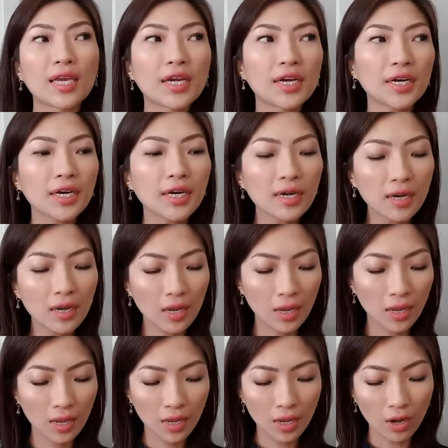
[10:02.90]
here.
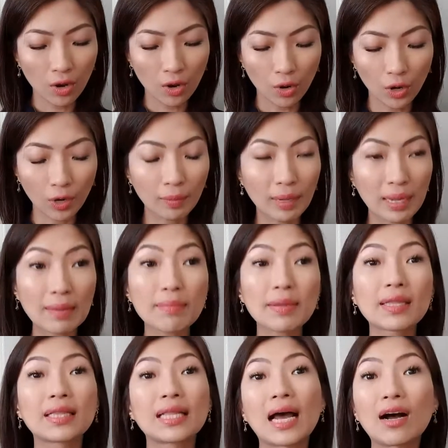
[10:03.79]
Or
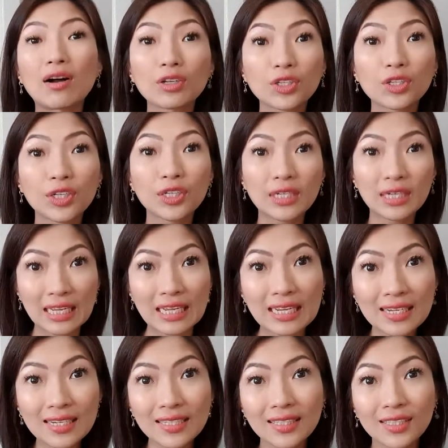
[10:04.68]
maybe down your
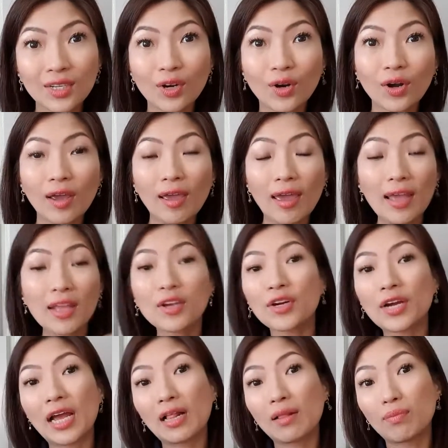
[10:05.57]
knees and
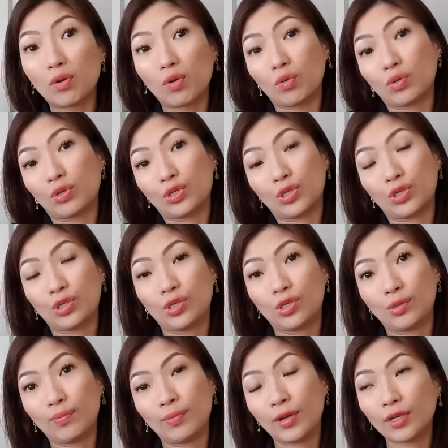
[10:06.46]
your
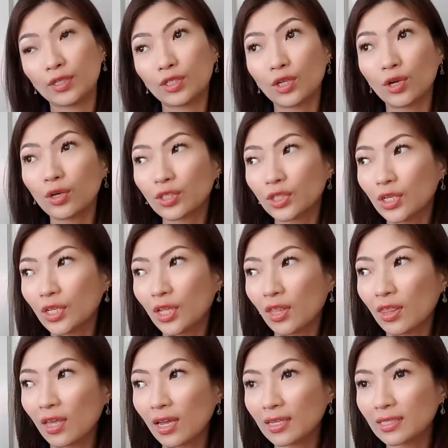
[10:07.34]
elbows. Because those are
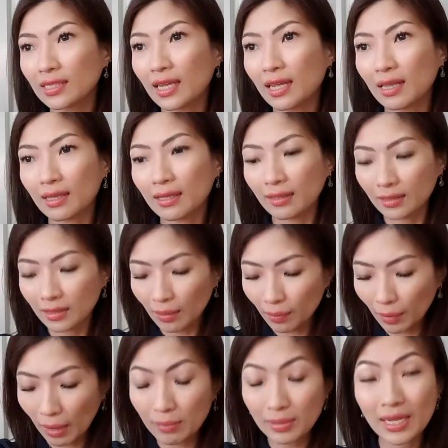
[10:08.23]
the things that
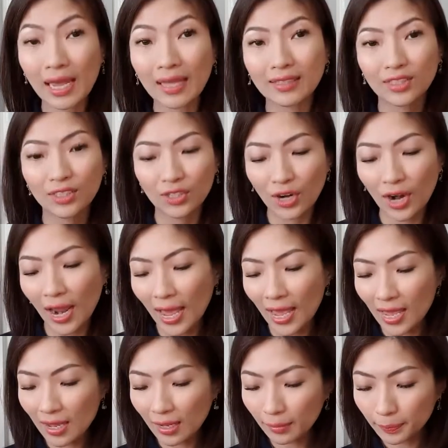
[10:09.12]
sometimes get
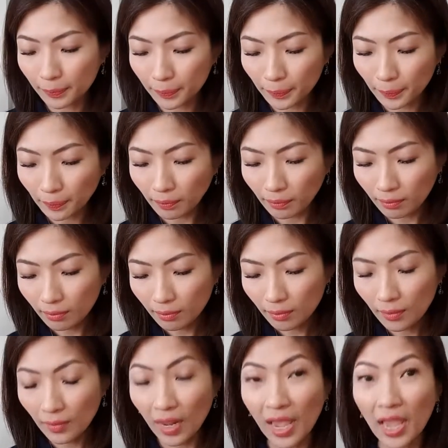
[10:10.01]
dry.
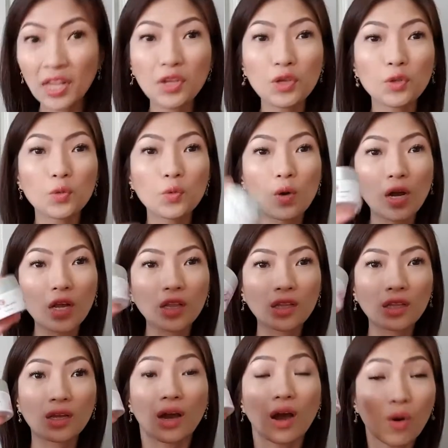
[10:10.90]
And you'd
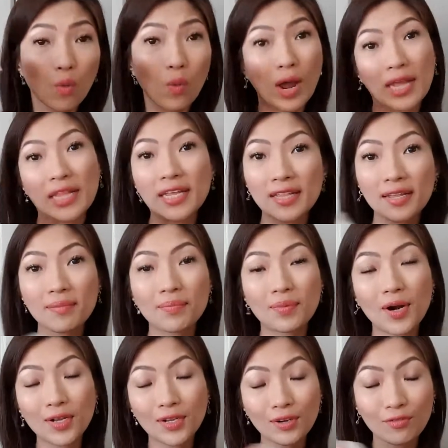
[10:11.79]
want a whitening
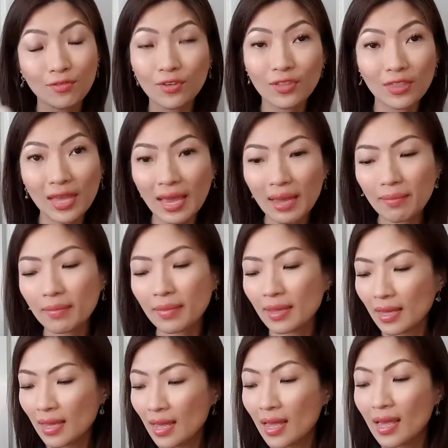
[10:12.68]
product for
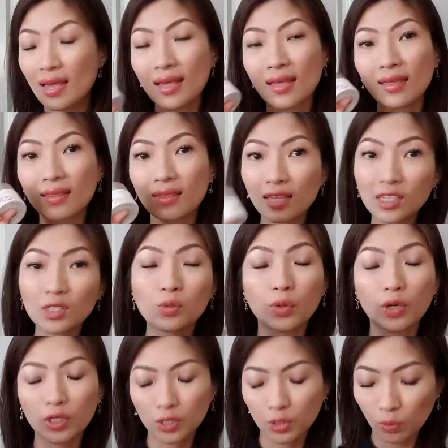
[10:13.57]
them. This
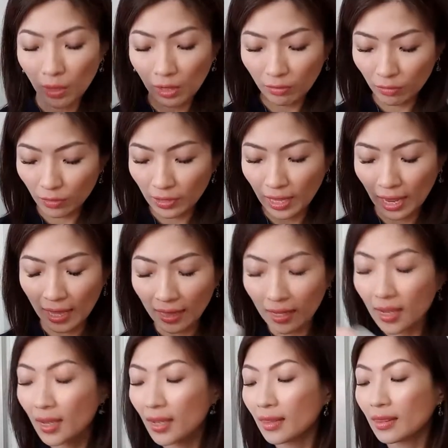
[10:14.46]
works well for that.
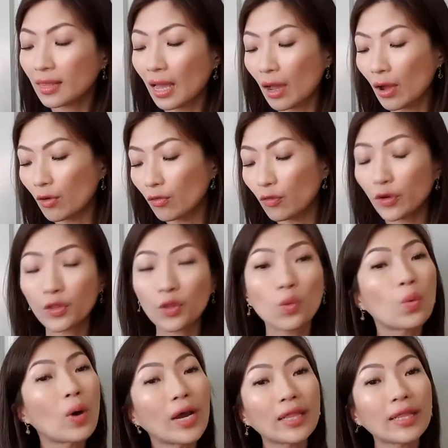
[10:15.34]
Now, for the
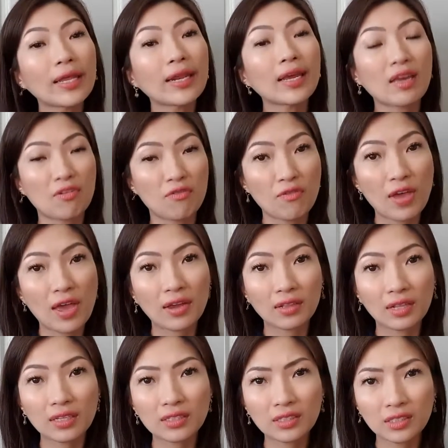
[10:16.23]
whitening effect,